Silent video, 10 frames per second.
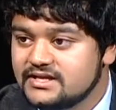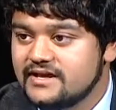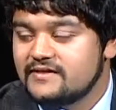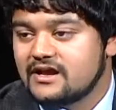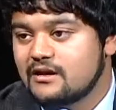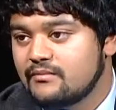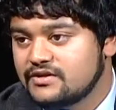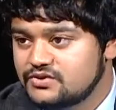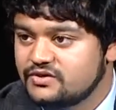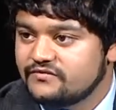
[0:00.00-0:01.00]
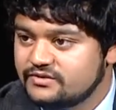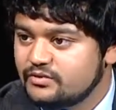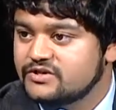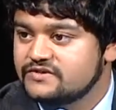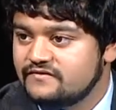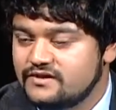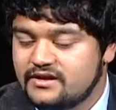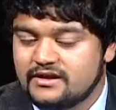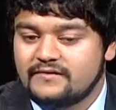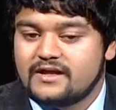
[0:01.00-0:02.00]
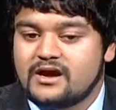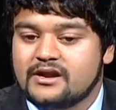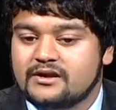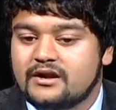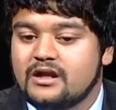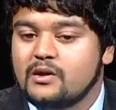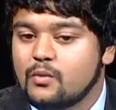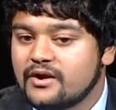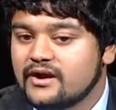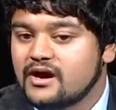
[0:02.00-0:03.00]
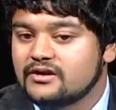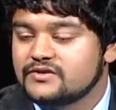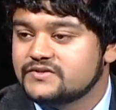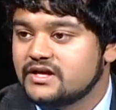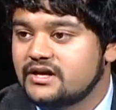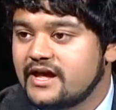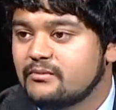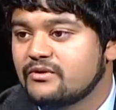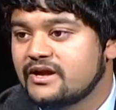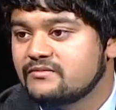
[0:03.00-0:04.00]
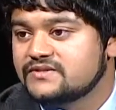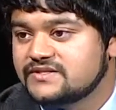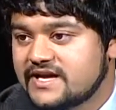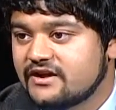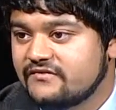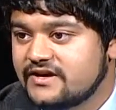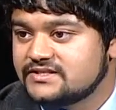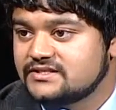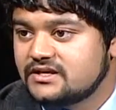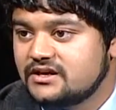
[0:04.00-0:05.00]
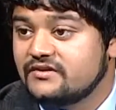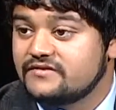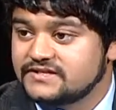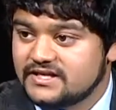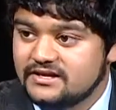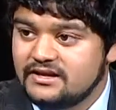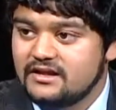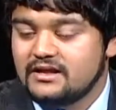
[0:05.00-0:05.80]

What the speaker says: and they come in two different parts of the year, and one honors Abraham's sacrifice of his son,